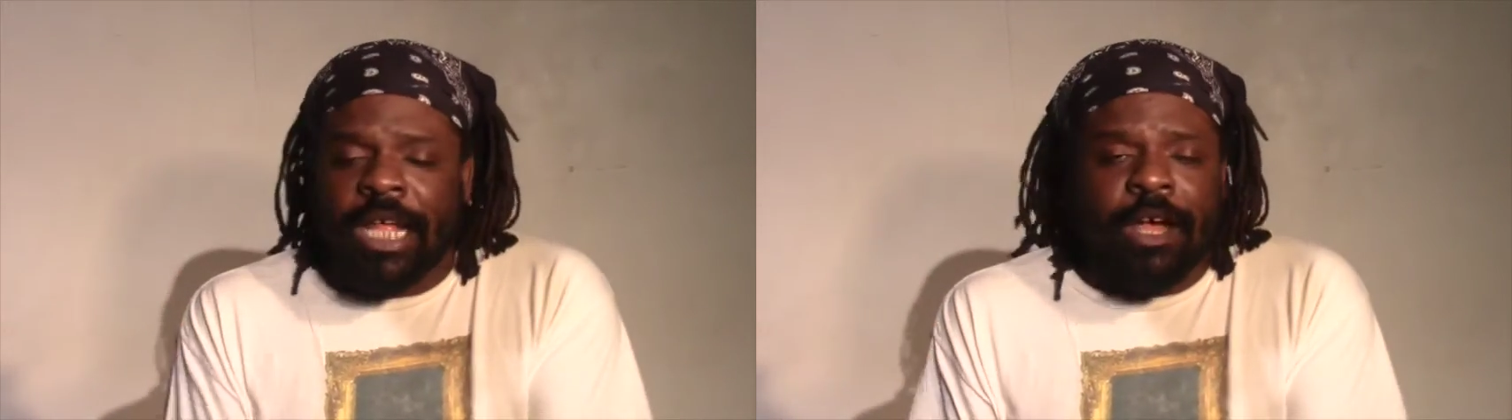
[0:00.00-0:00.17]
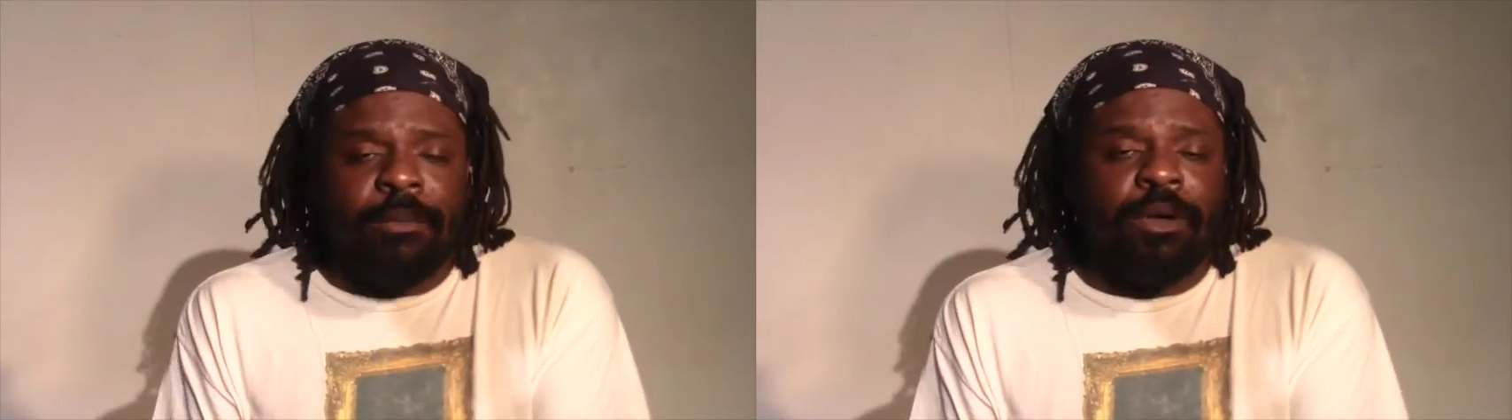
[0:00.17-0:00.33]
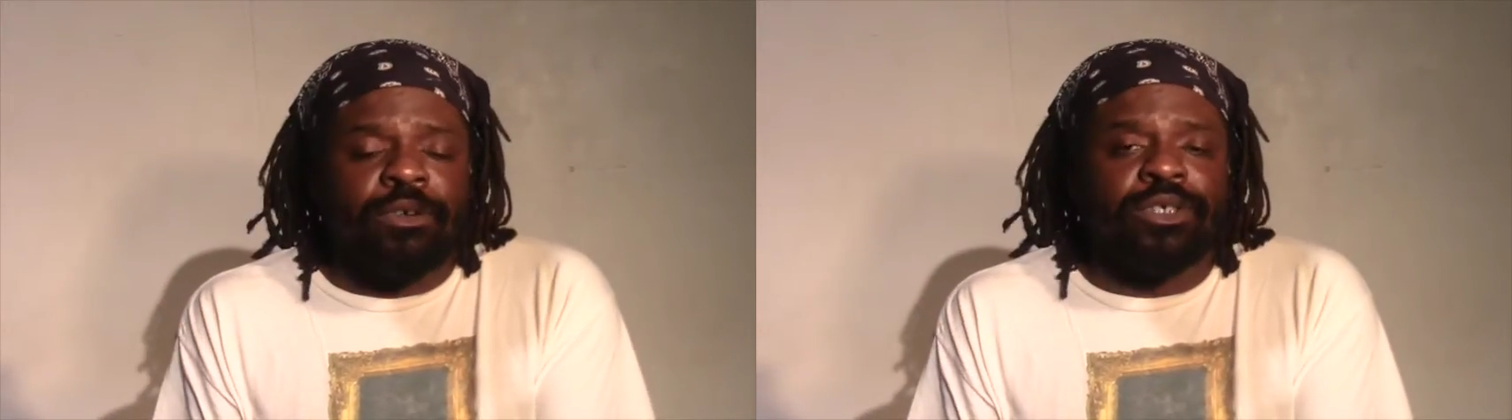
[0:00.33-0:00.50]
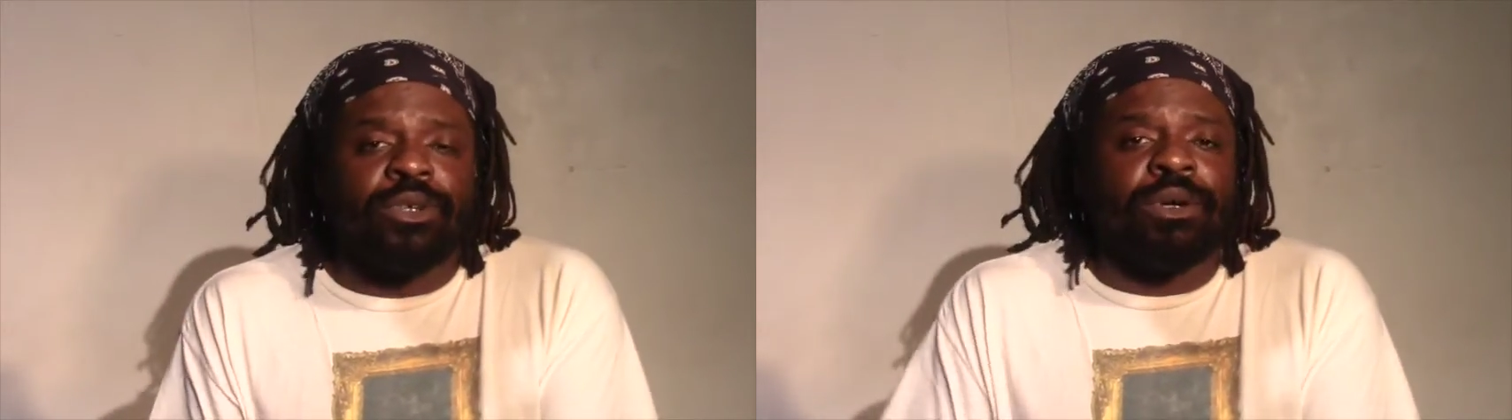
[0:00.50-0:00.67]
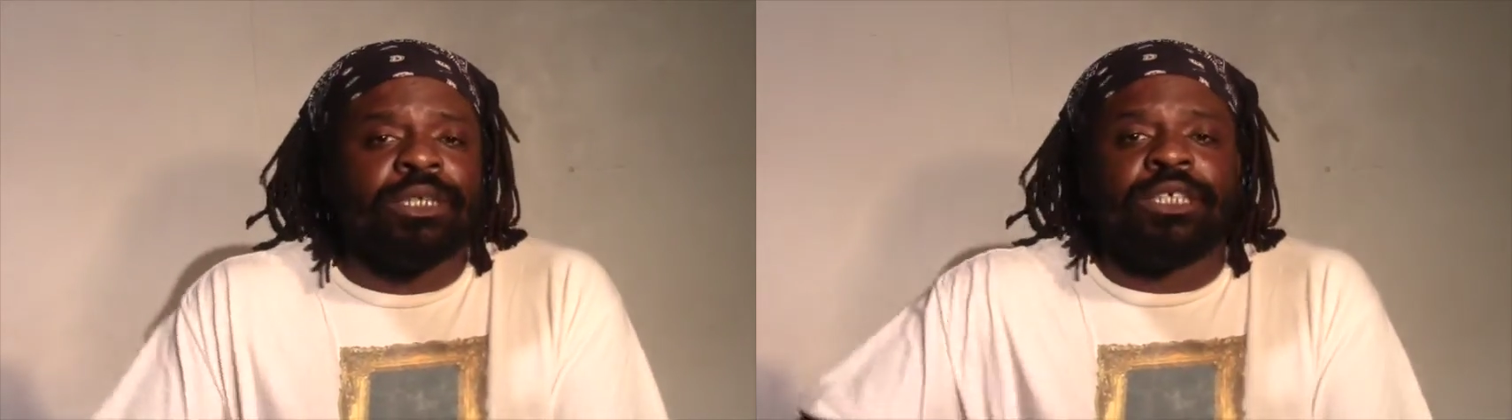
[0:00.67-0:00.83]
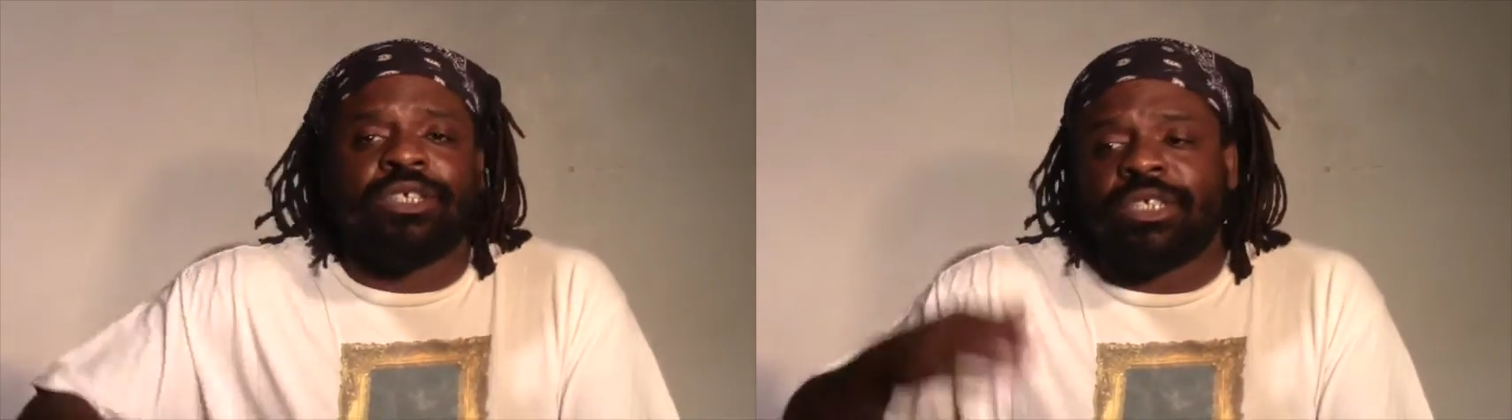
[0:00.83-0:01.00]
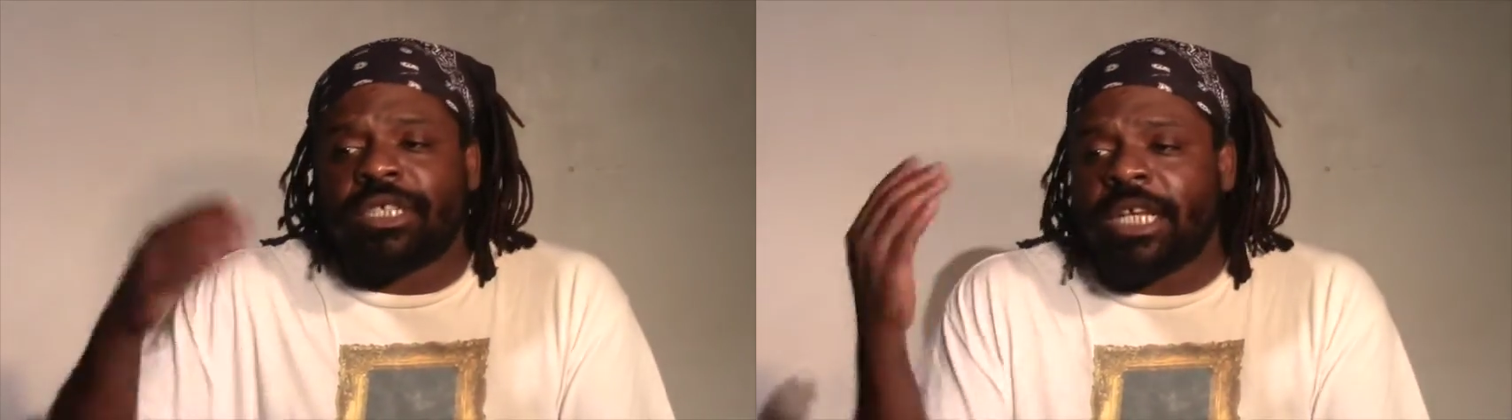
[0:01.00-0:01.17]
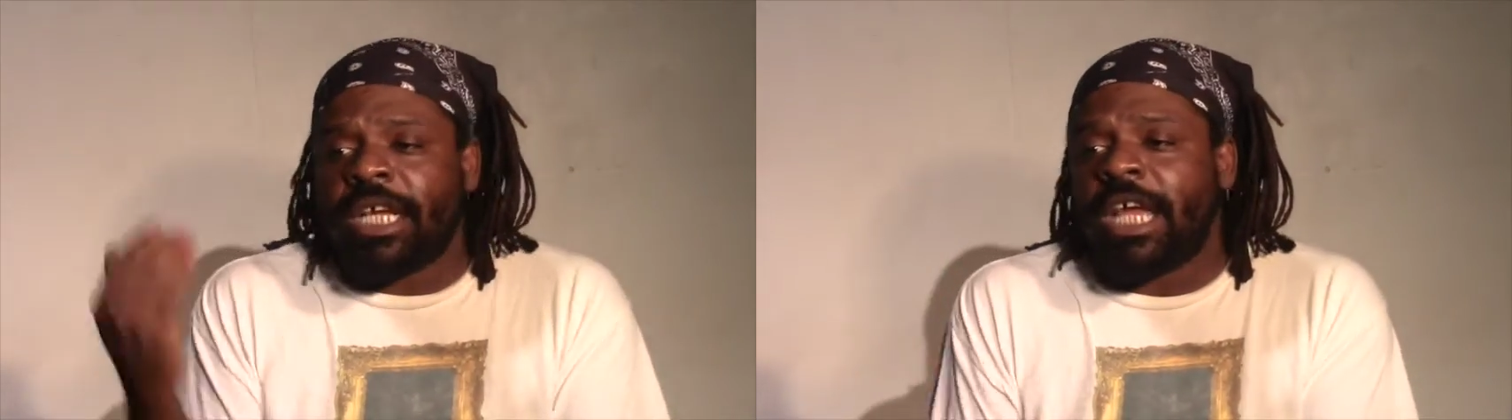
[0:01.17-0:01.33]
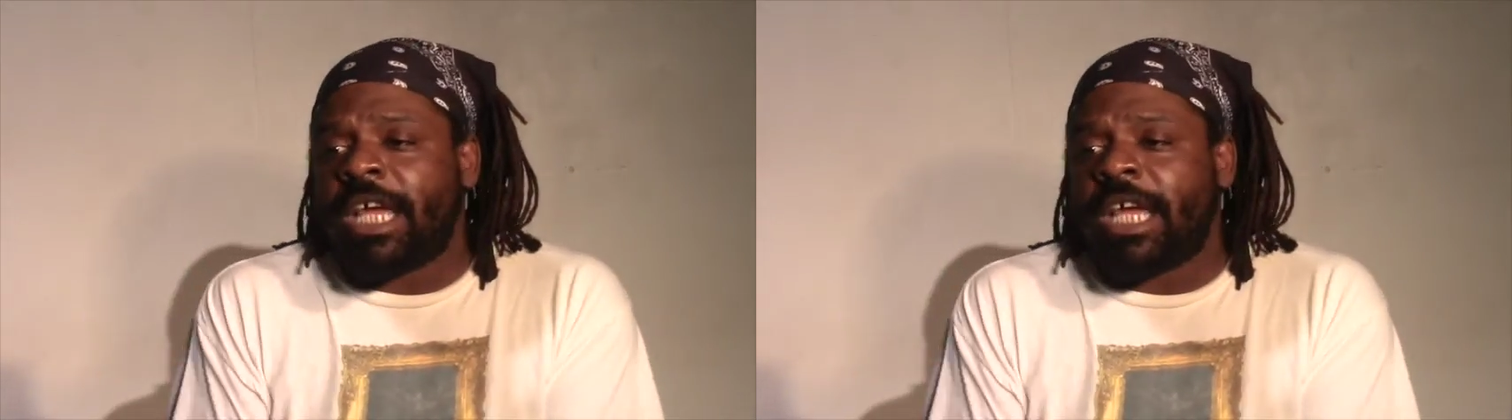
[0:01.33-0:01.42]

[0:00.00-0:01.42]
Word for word: now I'm also auditioning,